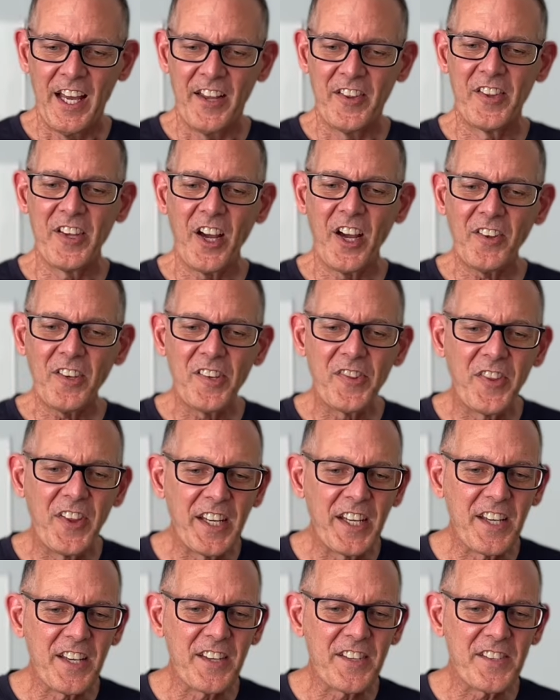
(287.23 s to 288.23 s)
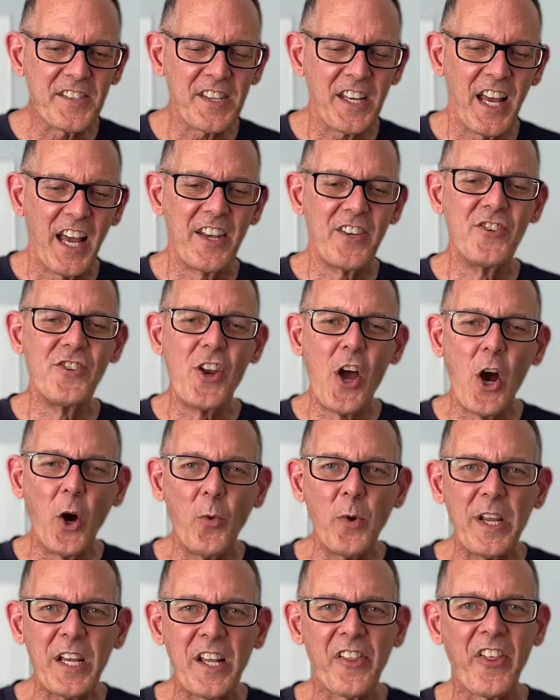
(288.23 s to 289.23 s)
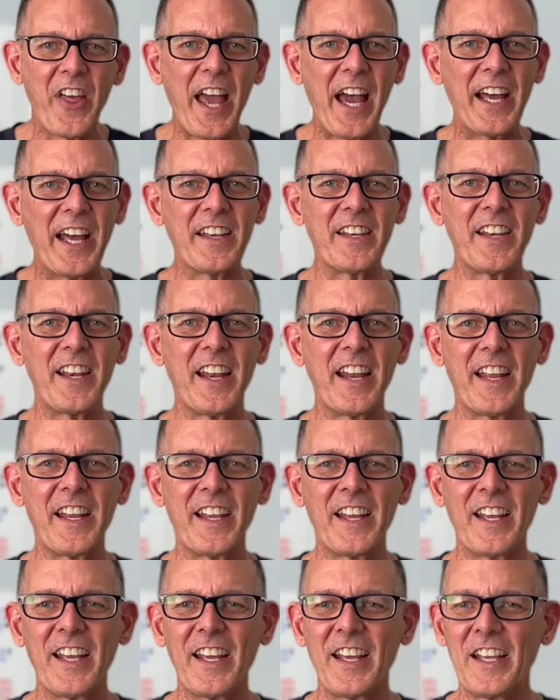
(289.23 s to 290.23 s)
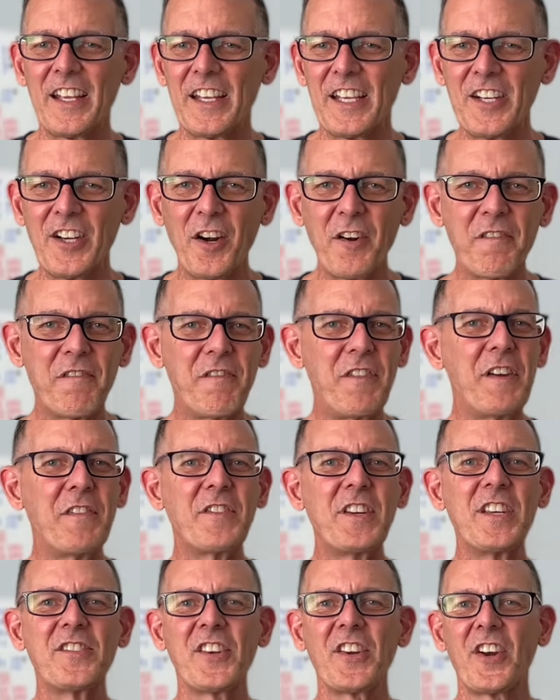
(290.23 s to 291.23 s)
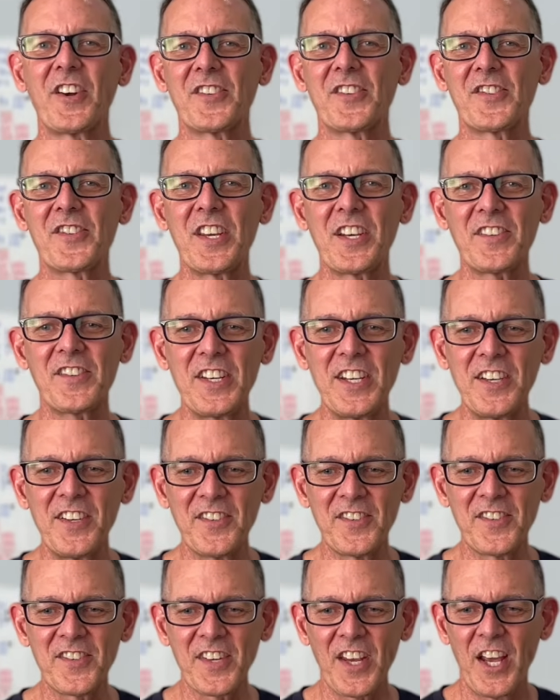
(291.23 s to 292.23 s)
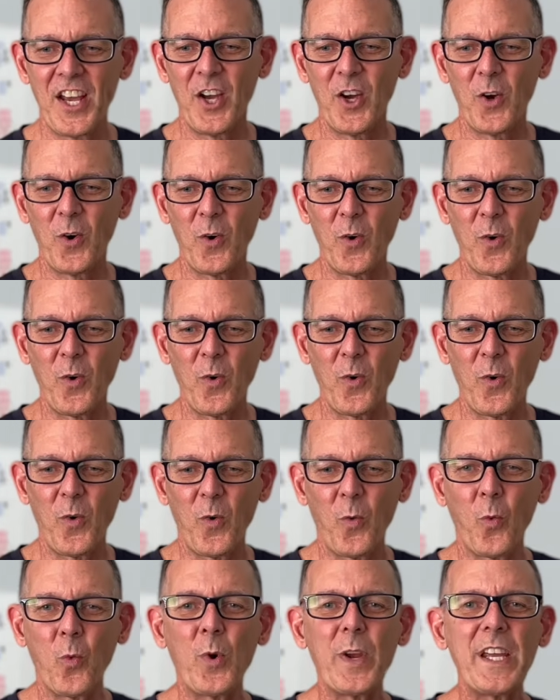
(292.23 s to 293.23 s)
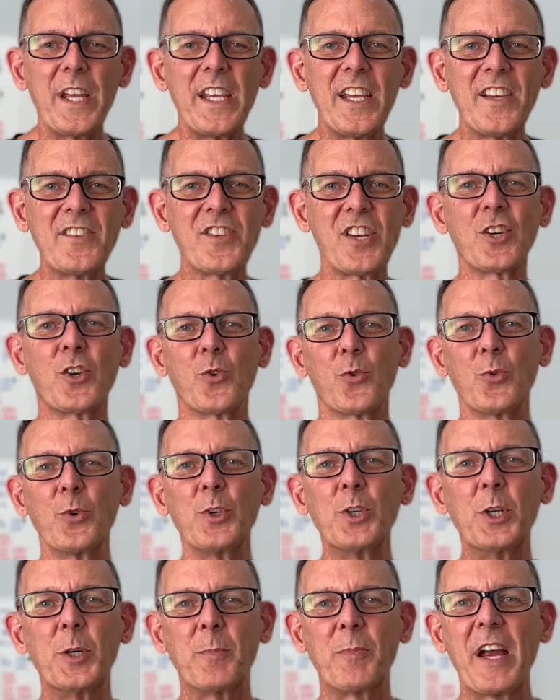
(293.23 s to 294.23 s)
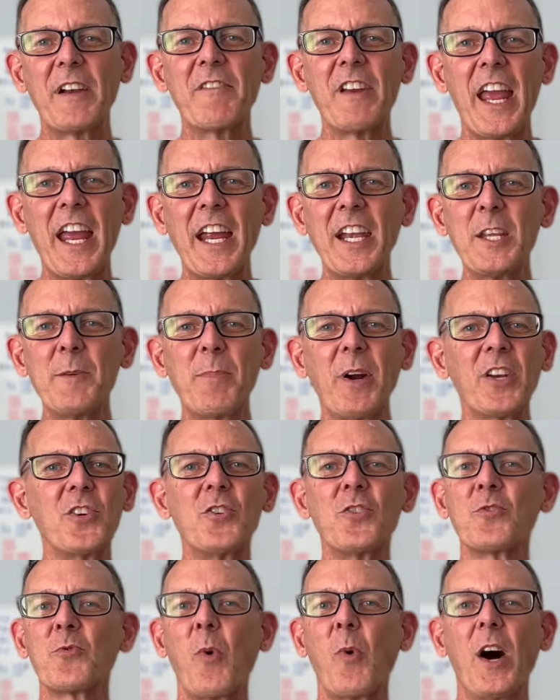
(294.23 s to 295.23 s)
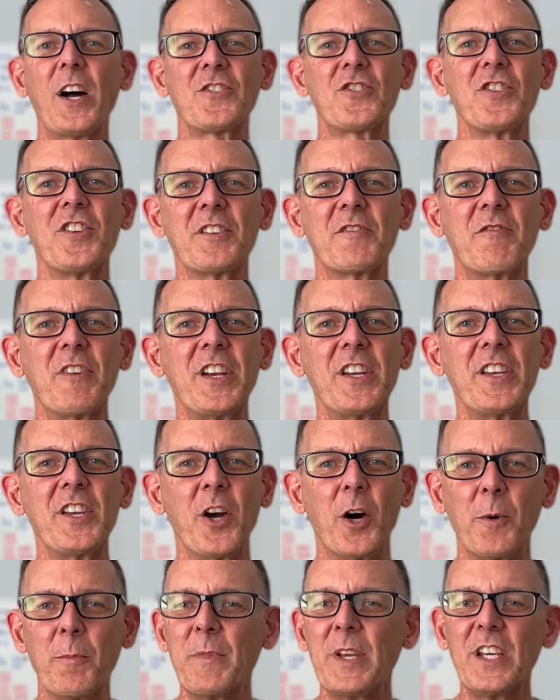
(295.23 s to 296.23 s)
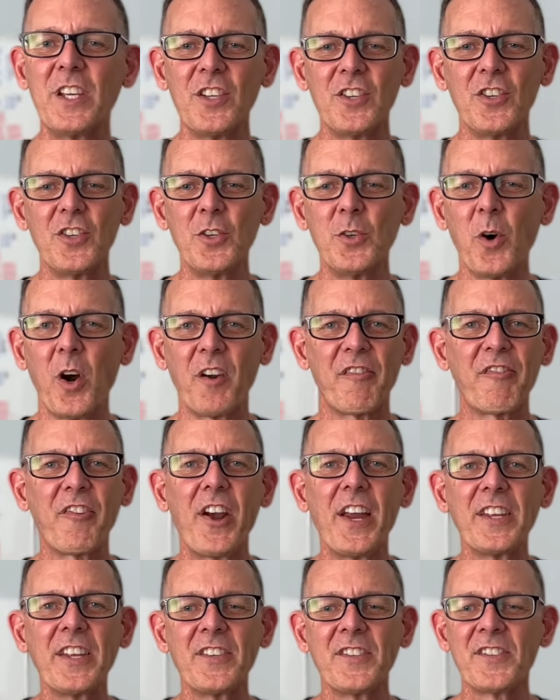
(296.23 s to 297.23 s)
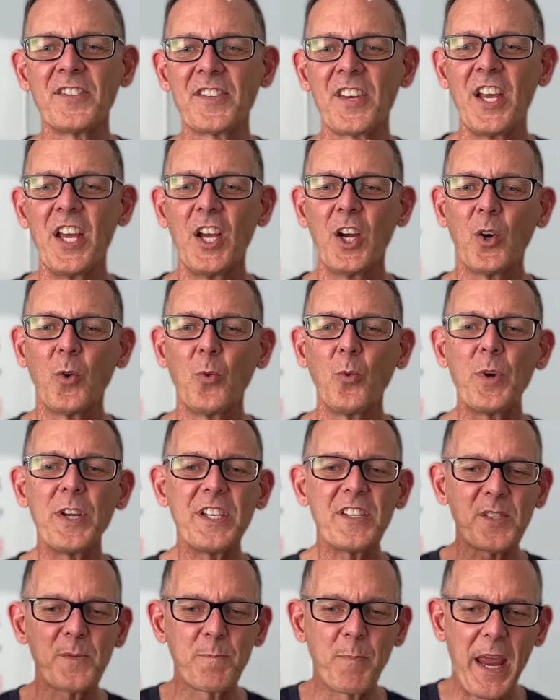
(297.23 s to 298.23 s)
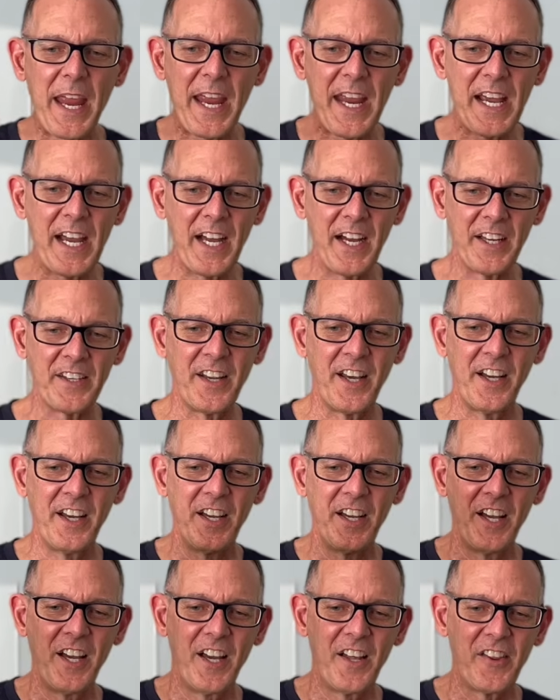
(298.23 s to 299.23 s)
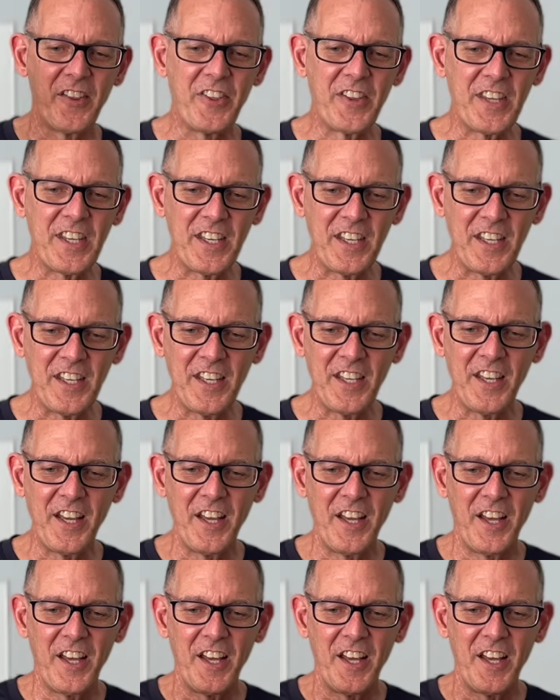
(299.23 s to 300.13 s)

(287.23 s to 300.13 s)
The other thing is knowing that in our 50s, in our 60s, we as a group, anybody who's watching this video, me, you, our friends, we span the